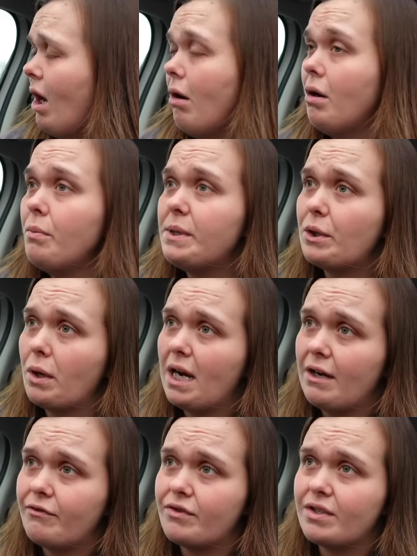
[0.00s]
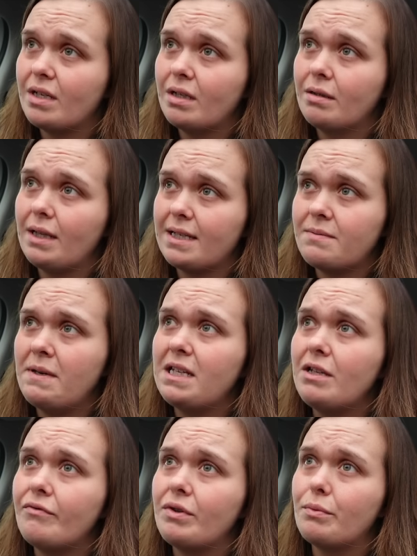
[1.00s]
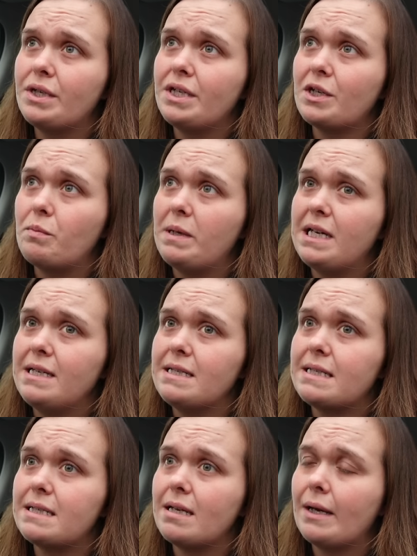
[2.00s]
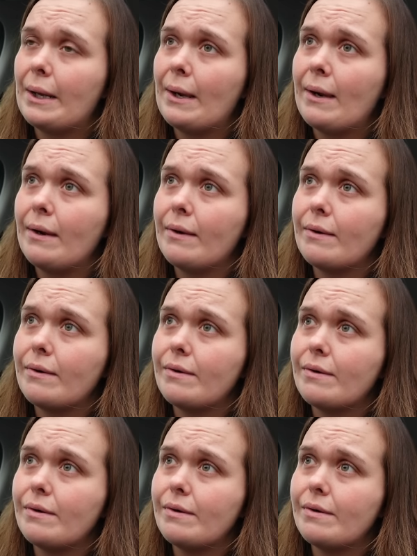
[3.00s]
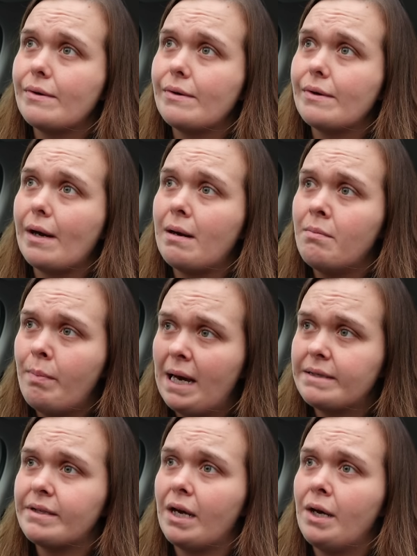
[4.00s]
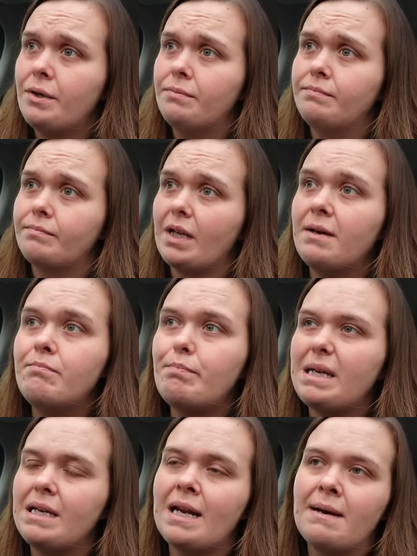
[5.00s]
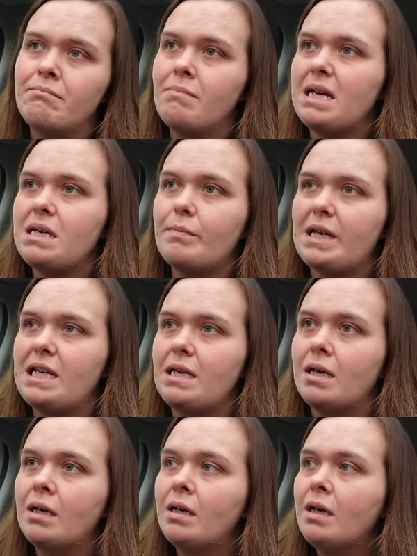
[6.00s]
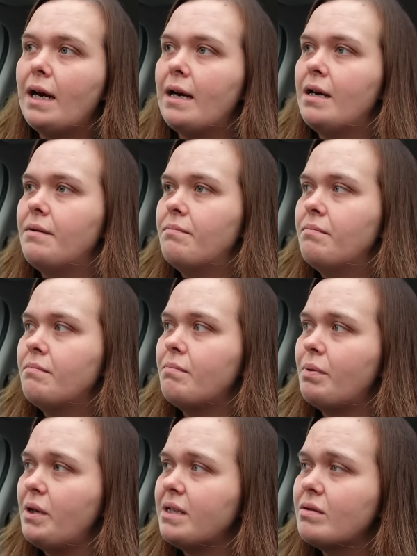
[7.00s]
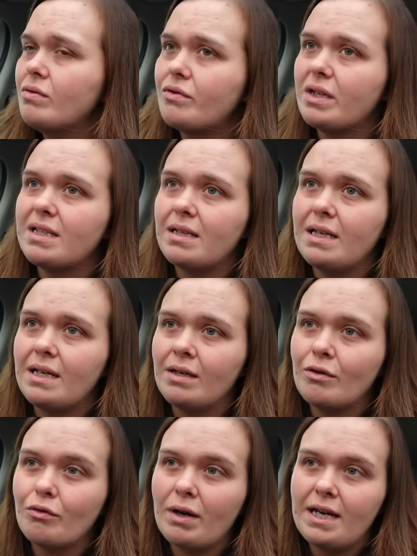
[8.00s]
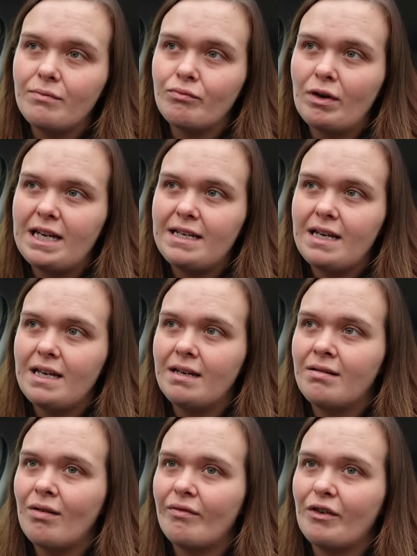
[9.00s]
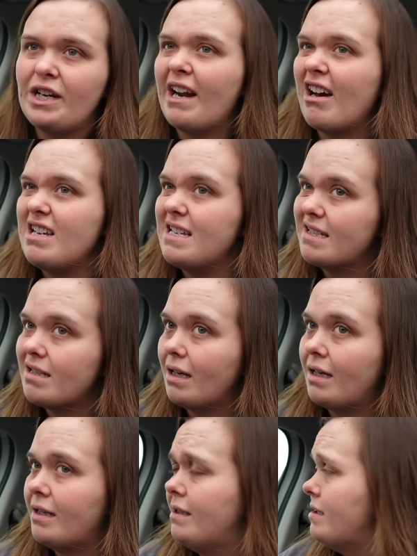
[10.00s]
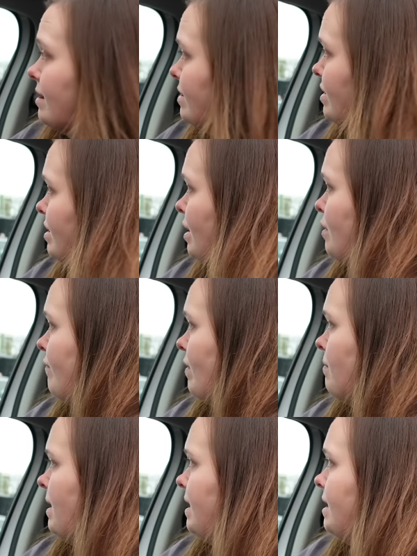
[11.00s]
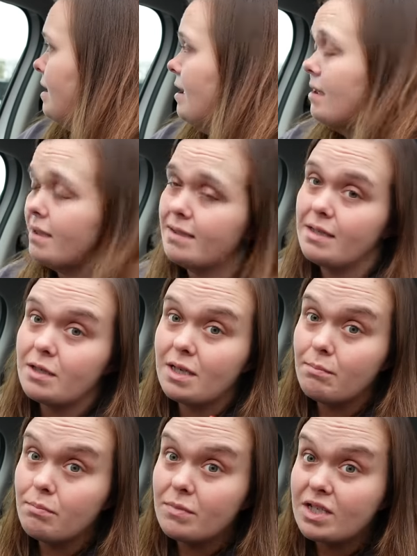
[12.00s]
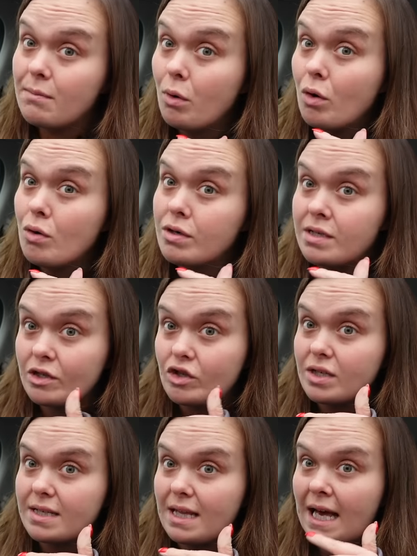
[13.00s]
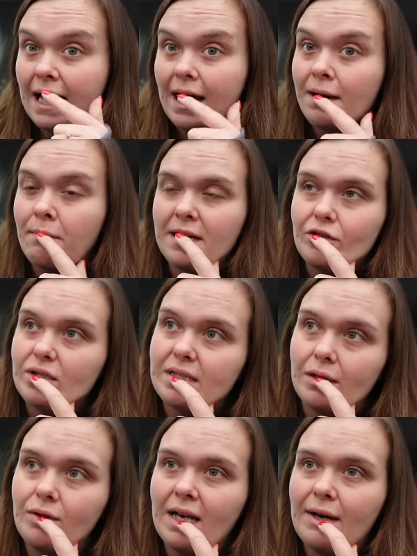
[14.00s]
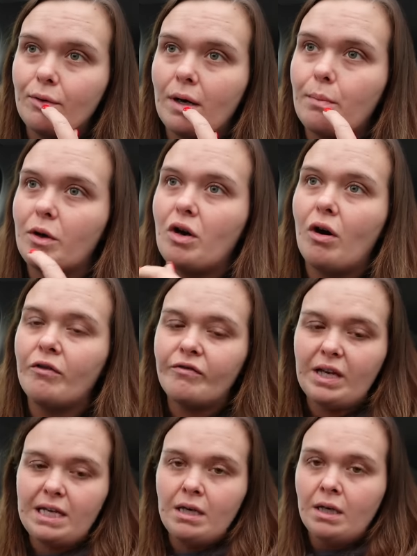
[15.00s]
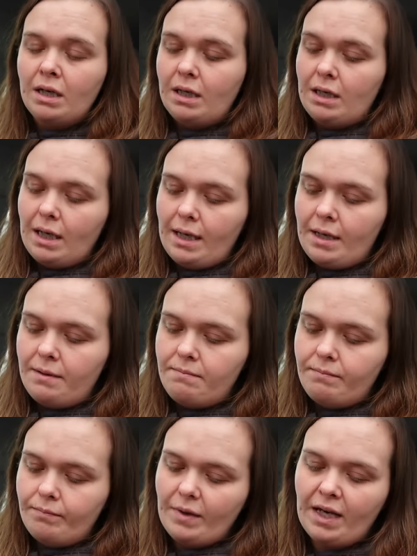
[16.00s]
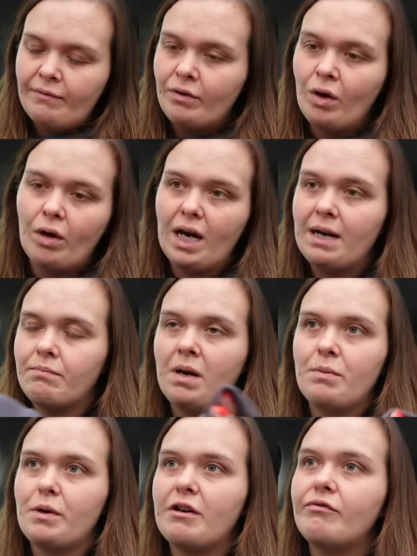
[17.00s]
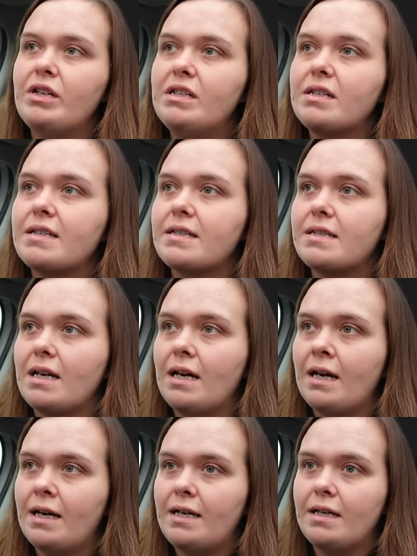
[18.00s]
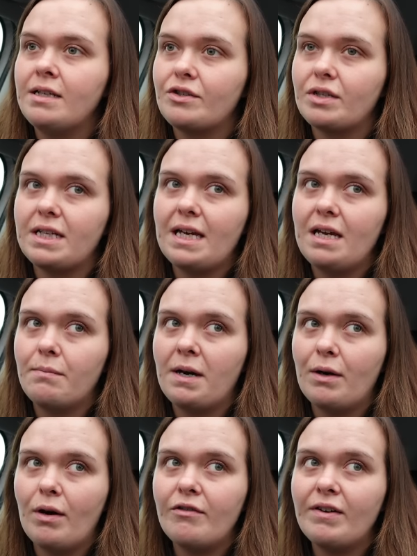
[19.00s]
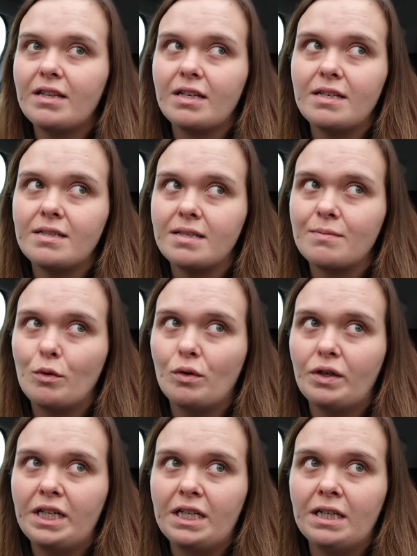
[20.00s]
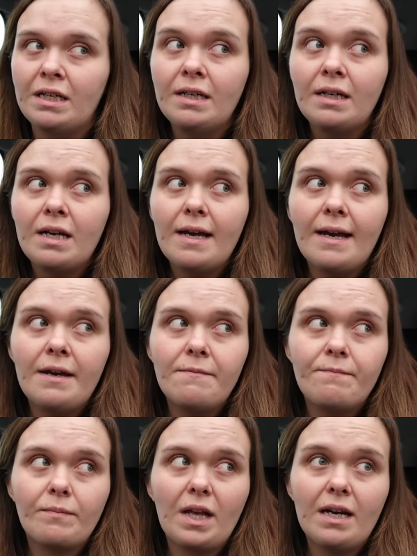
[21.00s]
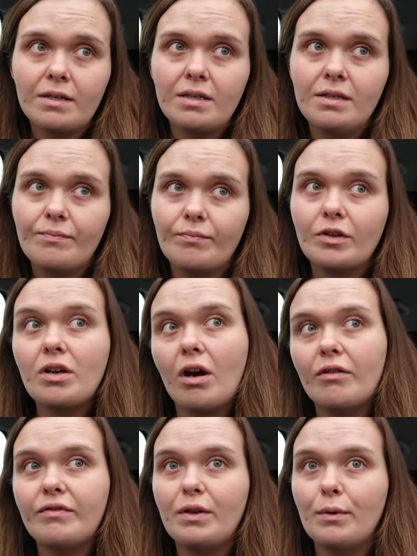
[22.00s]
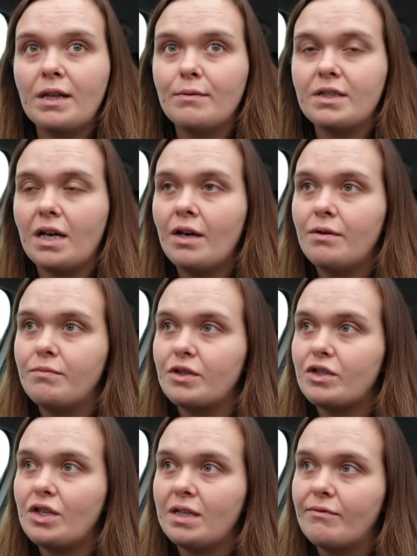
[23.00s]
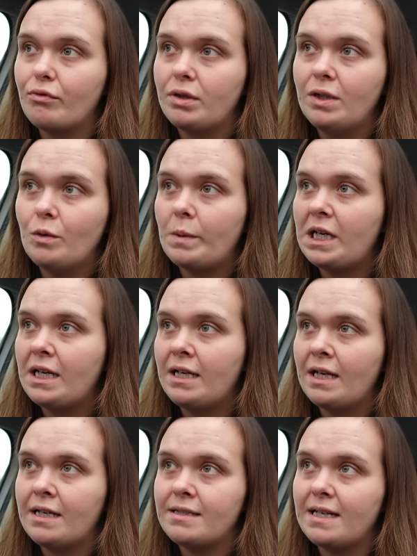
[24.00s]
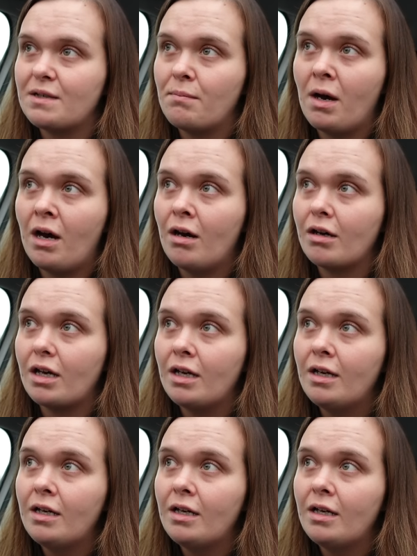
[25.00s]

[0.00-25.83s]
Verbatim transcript: Hobbycraft. That's mainly for the work bits, and pets at home, and B&M maybe. But it's all drizzly and grey and rainy and not very nice. And I don't know if I might, there's a Tim Hortons just there. I might just go there and grab a coffee. I've not had my breakfast. I literally came out, I fed the kids this morning, had a coffee while I was at home, just chilling for a little bit. And then I said to Mark,